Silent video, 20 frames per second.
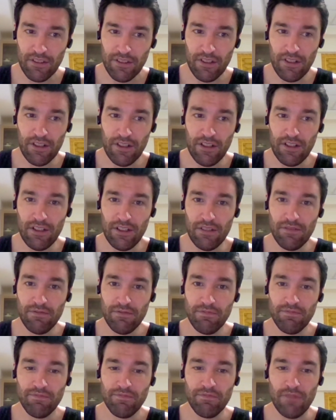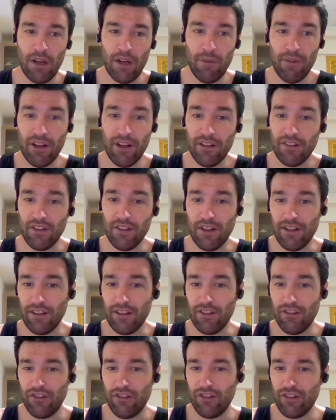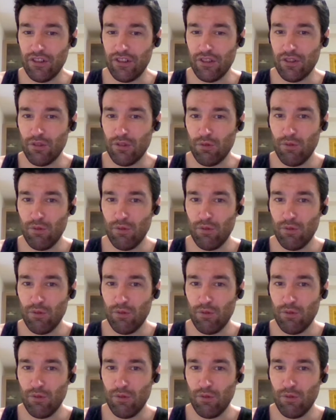I'm not entirely sure